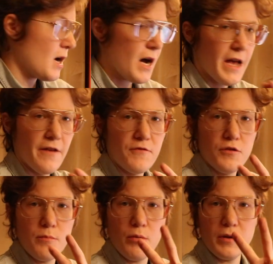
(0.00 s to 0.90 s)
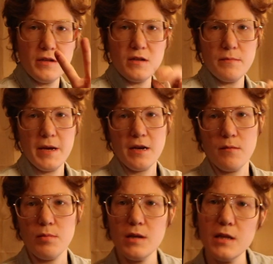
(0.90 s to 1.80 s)
I have 2 points to make,
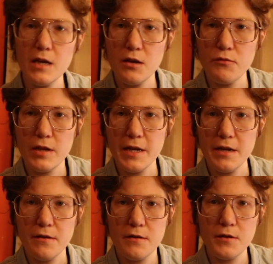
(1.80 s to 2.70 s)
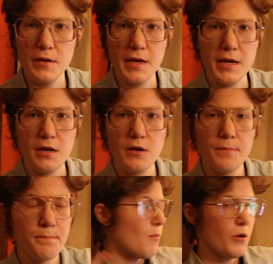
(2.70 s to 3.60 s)
completely unrelated to the ink.
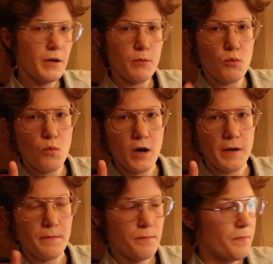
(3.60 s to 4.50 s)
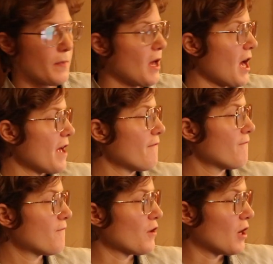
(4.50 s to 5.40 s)
Point number 1, I
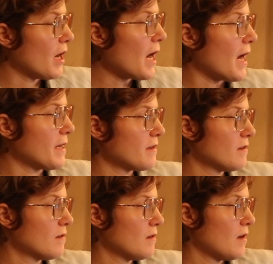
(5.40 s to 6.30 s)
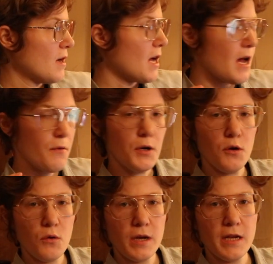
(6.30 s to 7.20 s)
forgot how
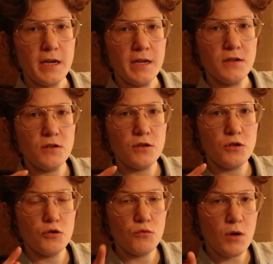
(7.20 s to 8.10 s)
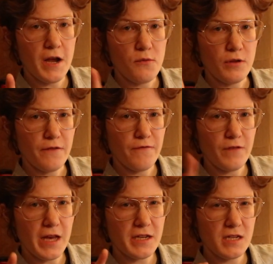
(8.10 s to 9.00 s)
annoying it is to write with a
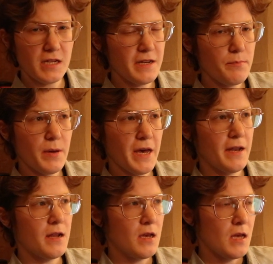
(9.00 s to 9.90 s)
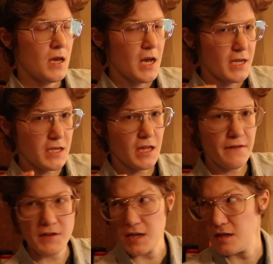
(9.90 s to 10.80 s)
flex dip pen as a
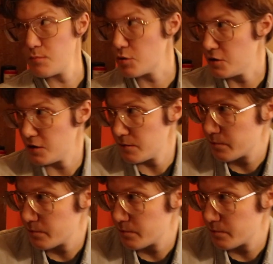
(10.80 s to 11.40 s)
left-handed person.